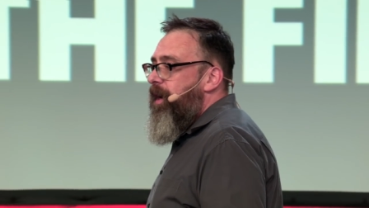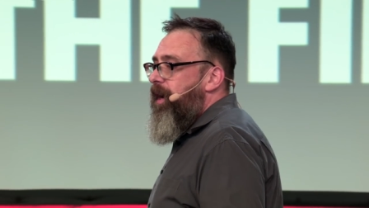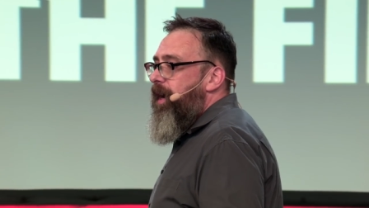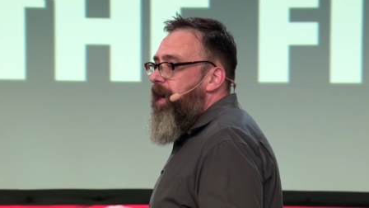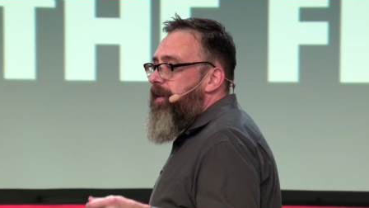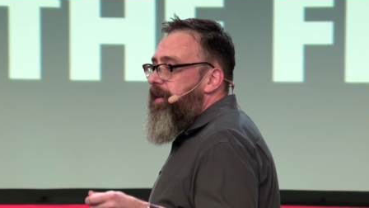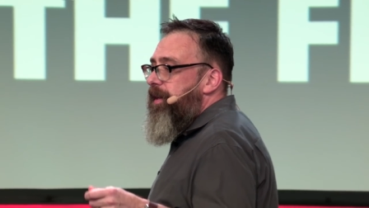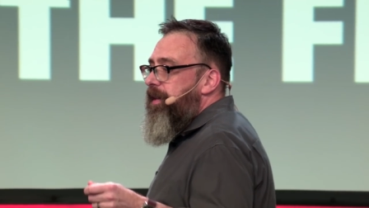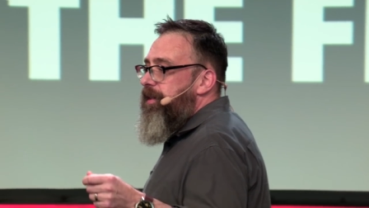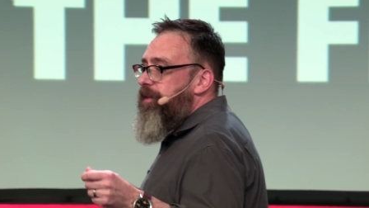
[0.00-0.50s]

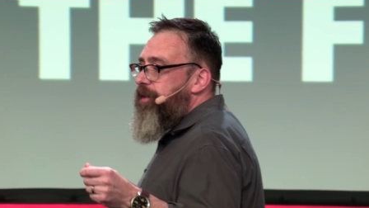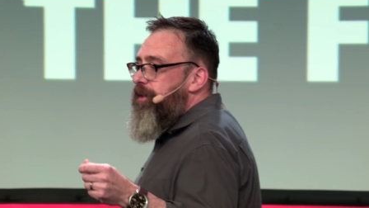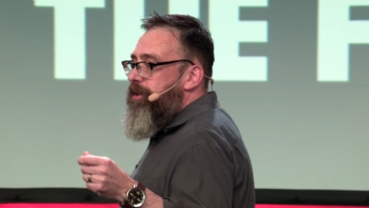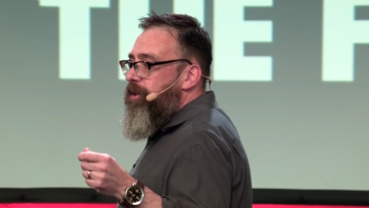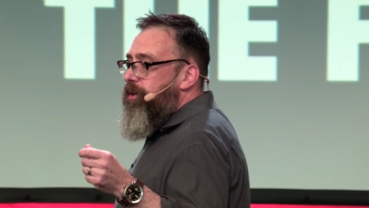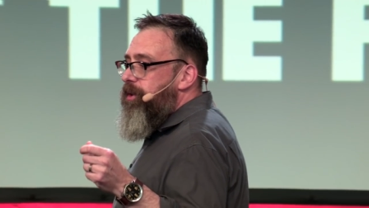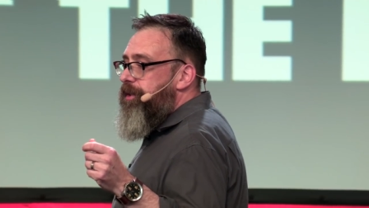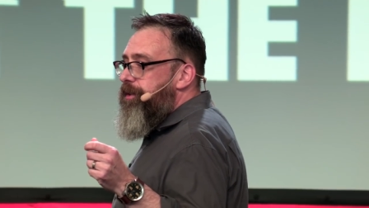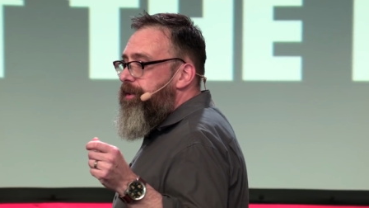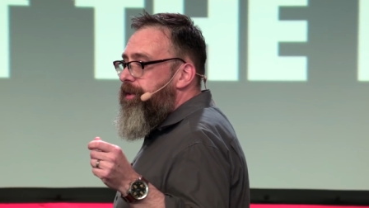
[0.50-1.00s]
And it is
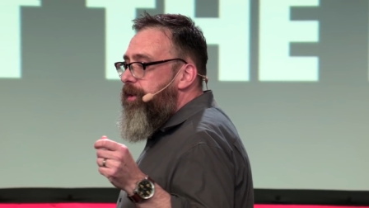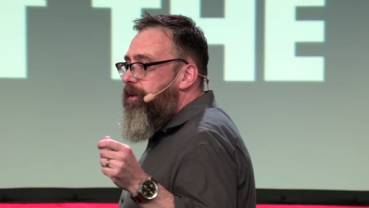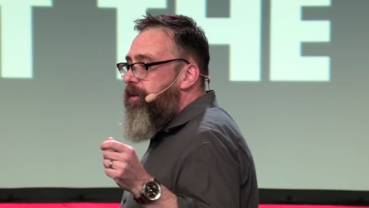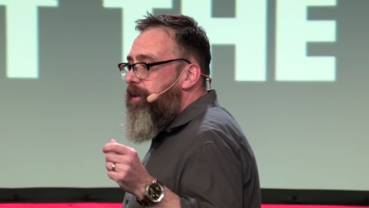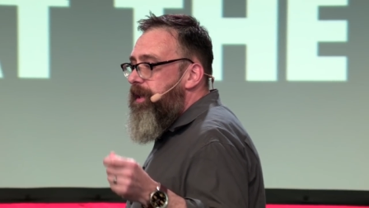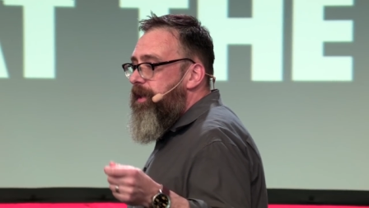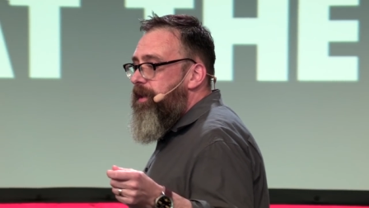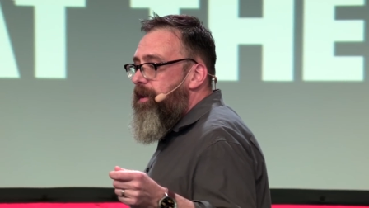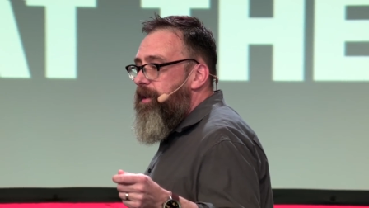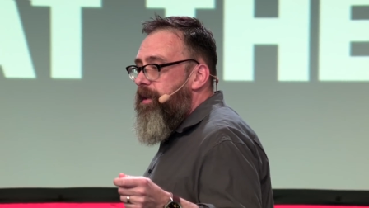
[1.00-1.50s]
your
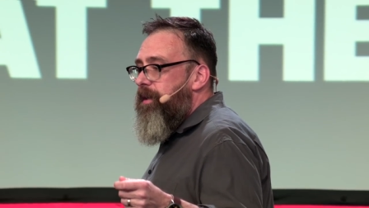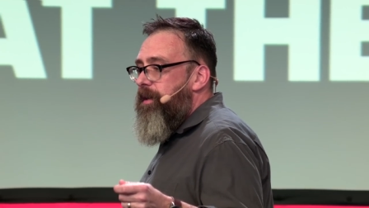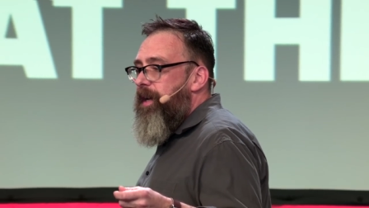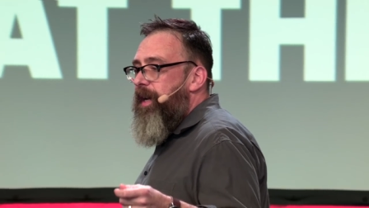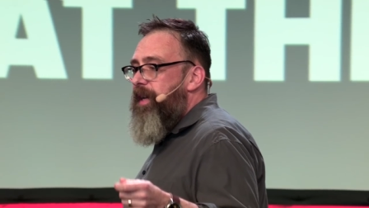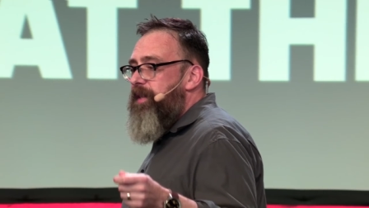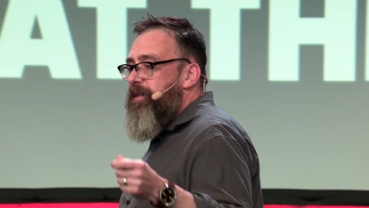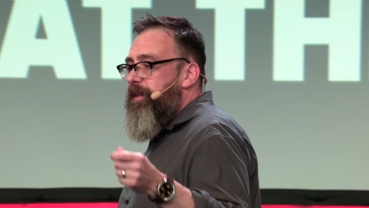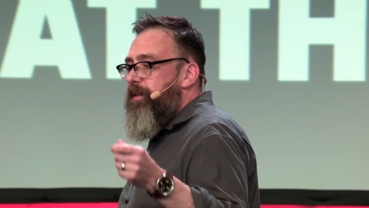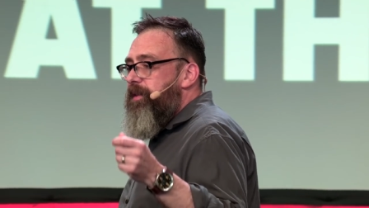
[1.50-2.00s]
duty
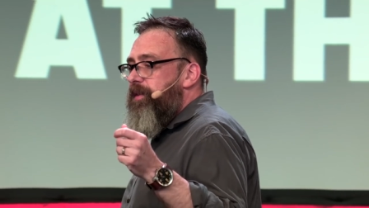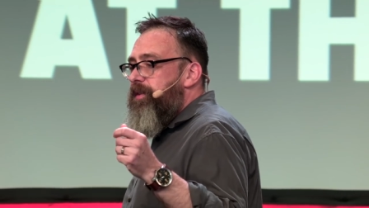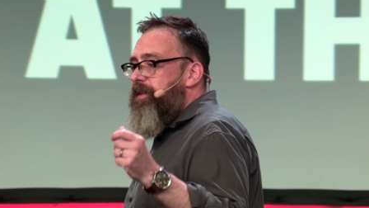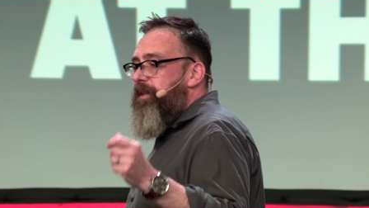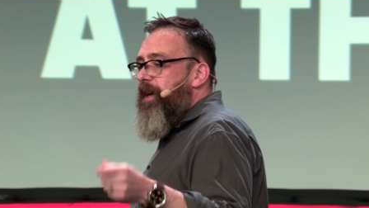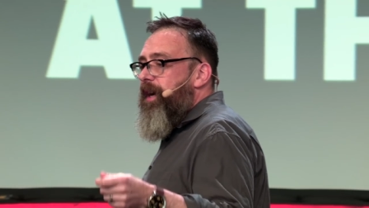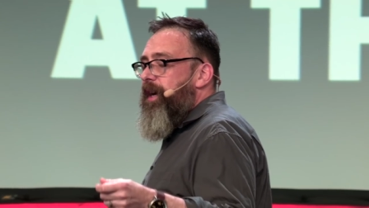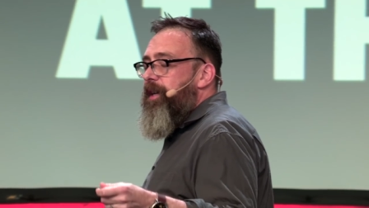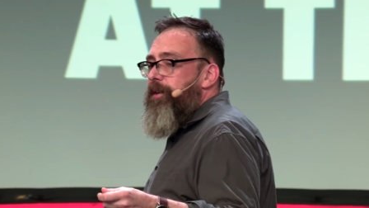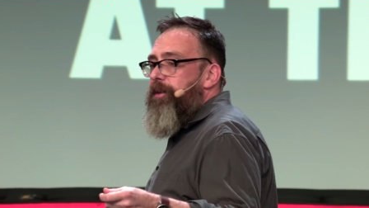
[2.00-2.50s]
as a
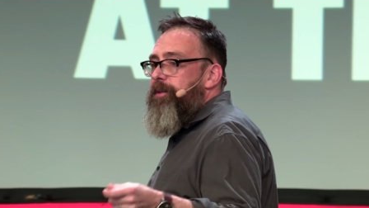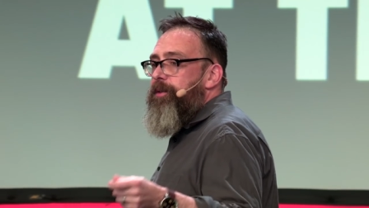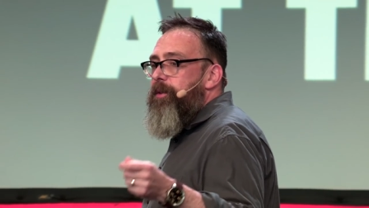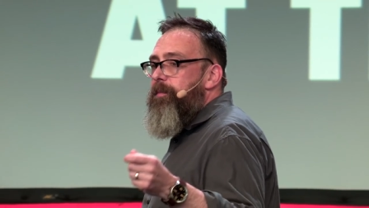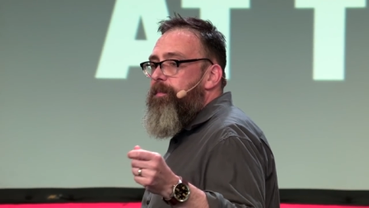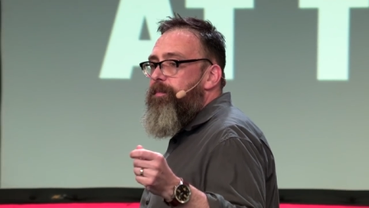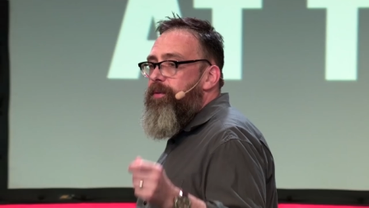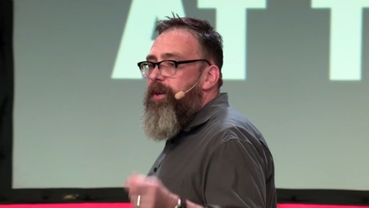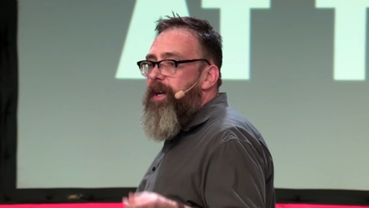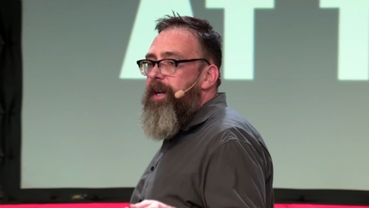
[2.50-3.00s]
designer to
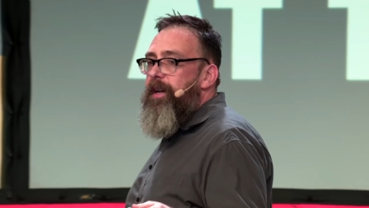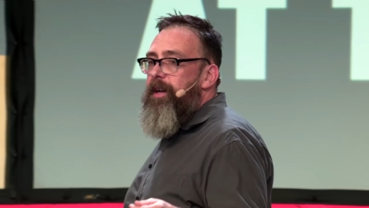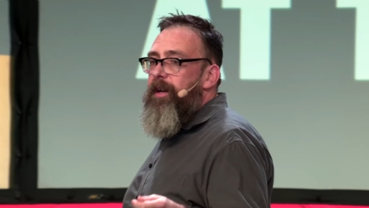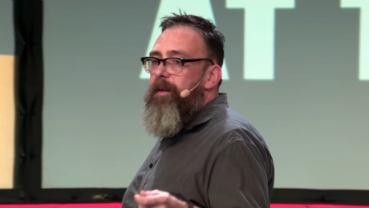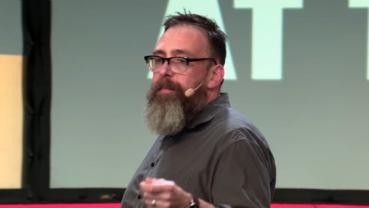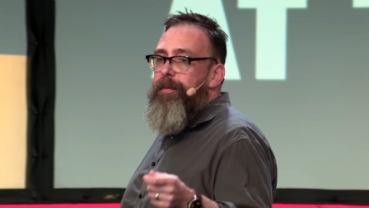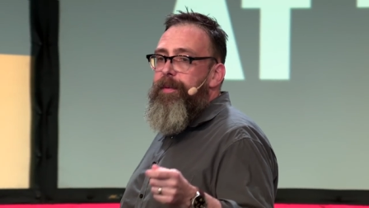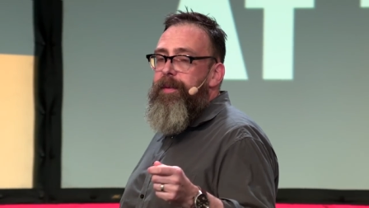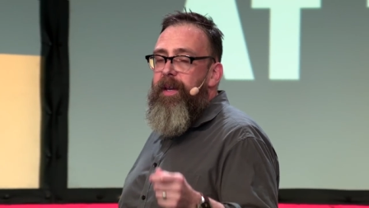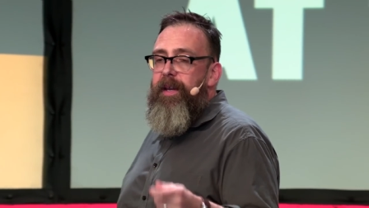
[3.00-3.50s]
bring
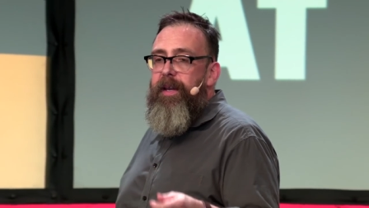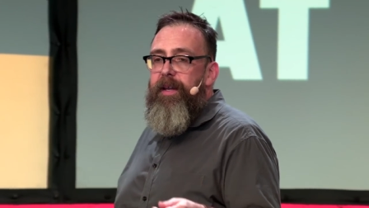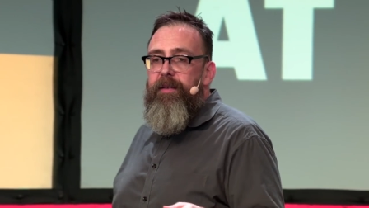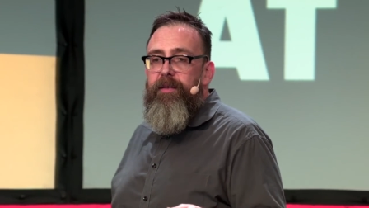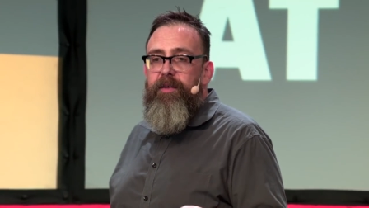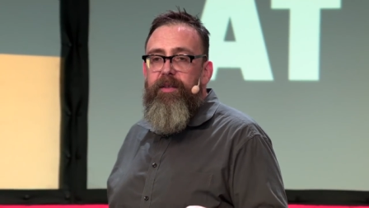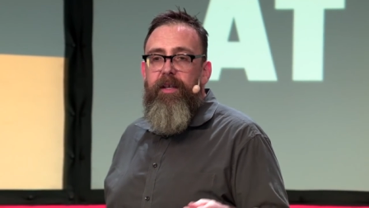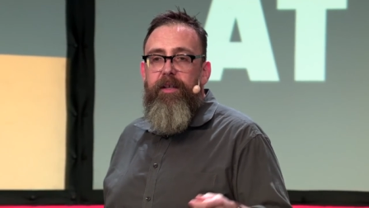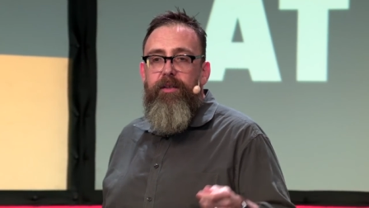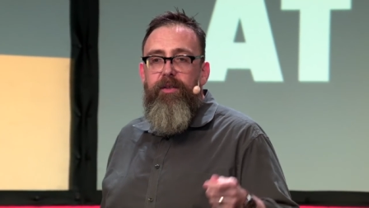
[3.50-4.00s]
up
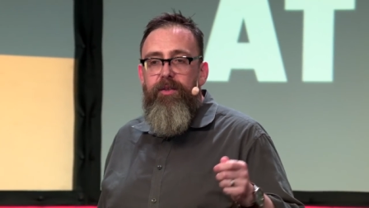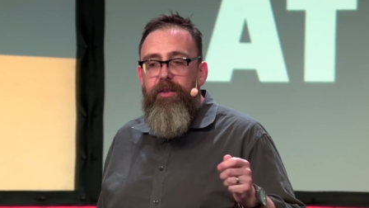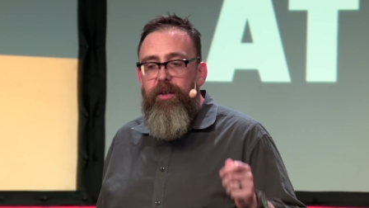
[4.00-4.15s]
things that